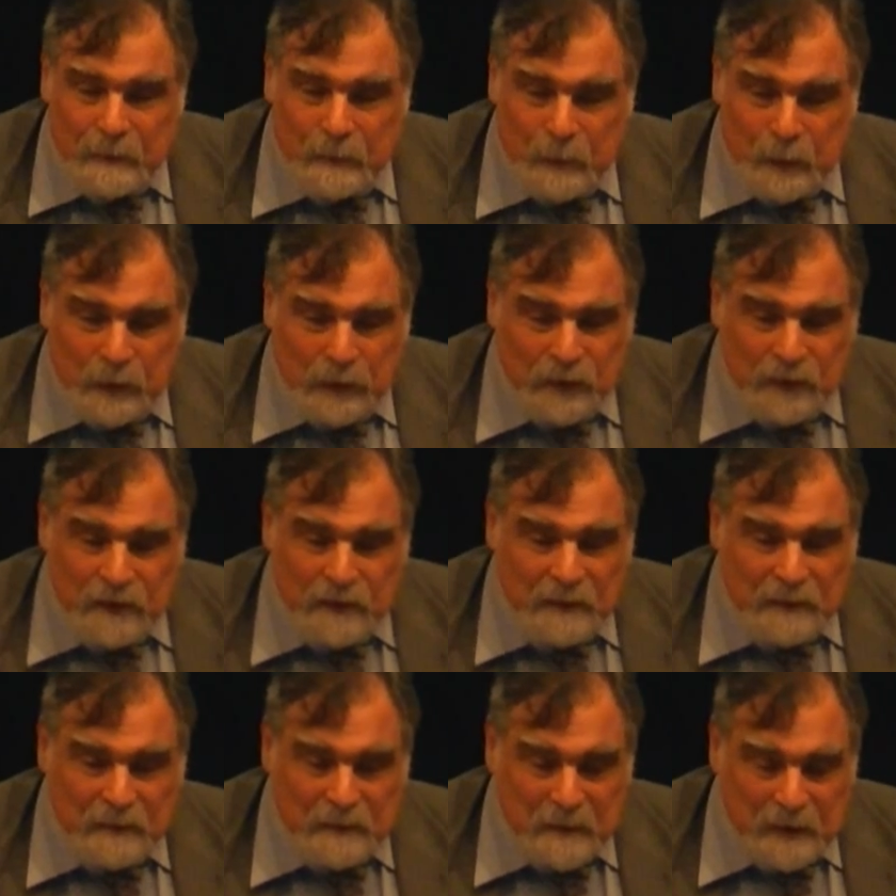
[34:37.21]

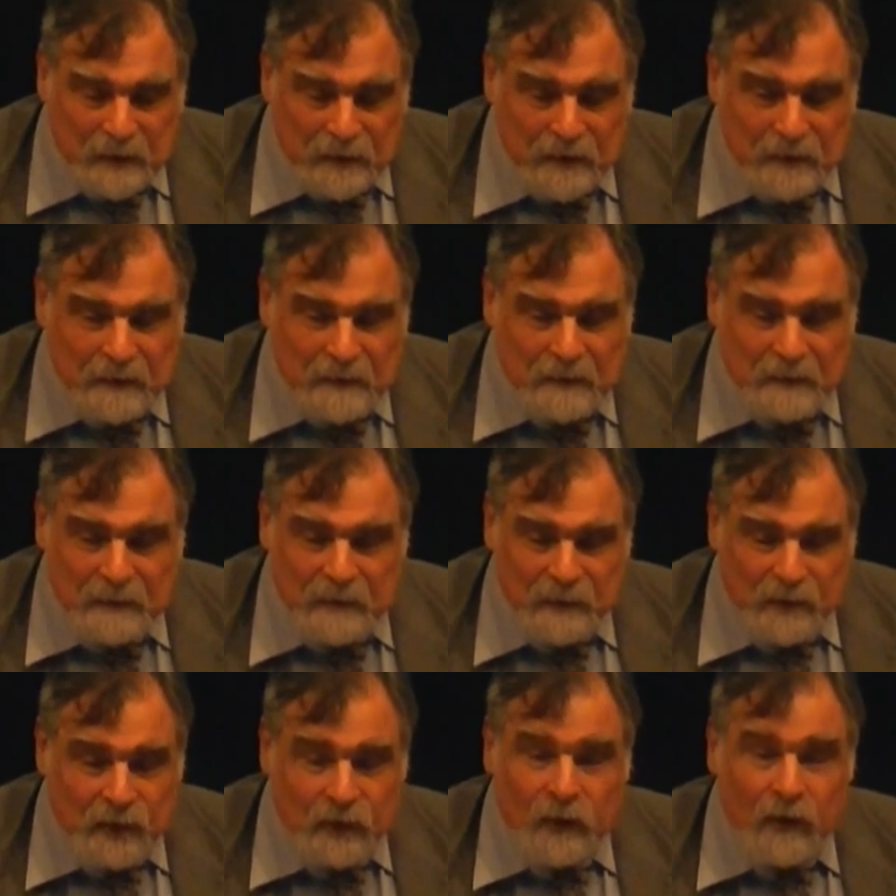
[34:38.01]
was just
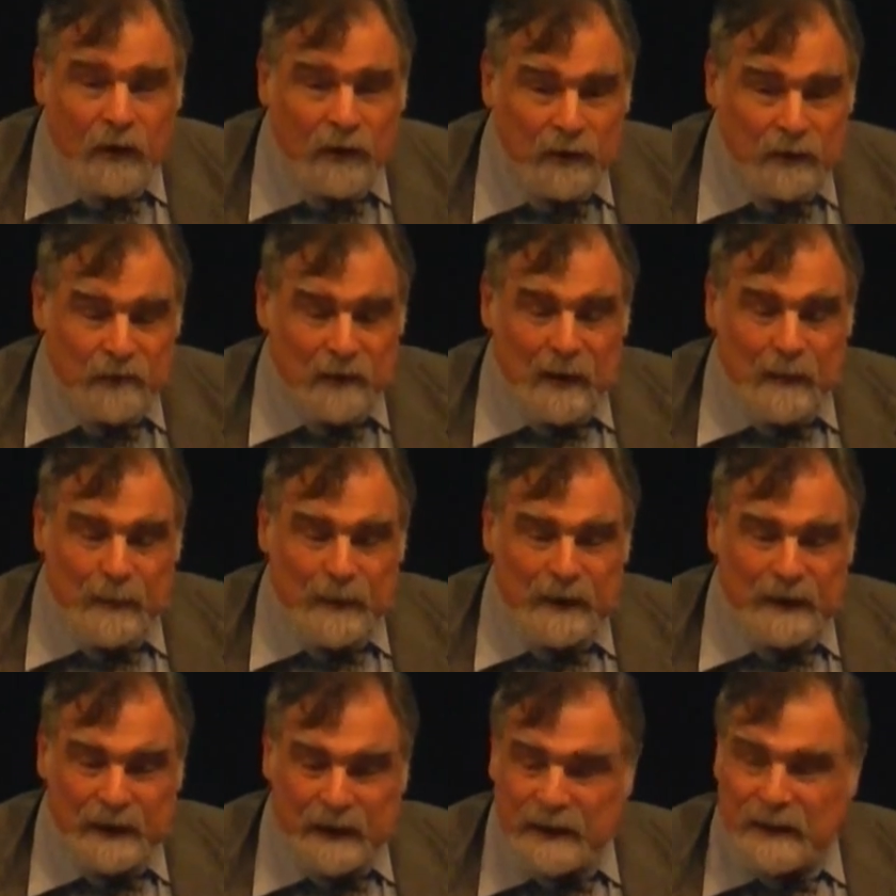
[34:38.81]

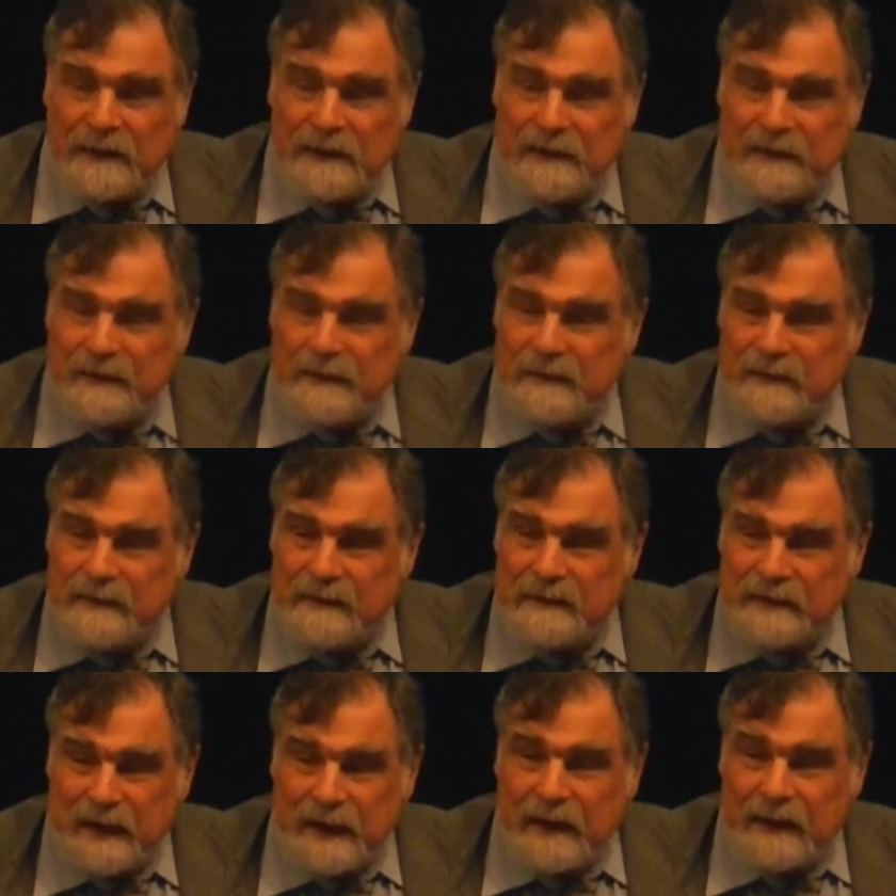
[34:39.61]
jaw-droppingly
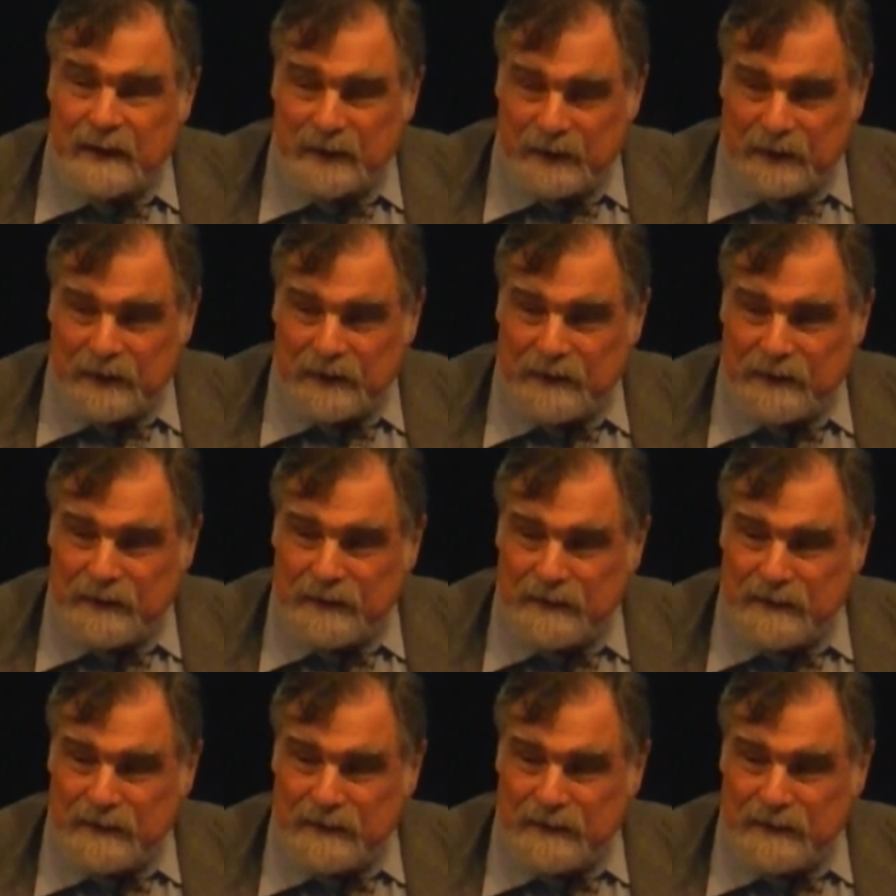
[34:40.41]
talented.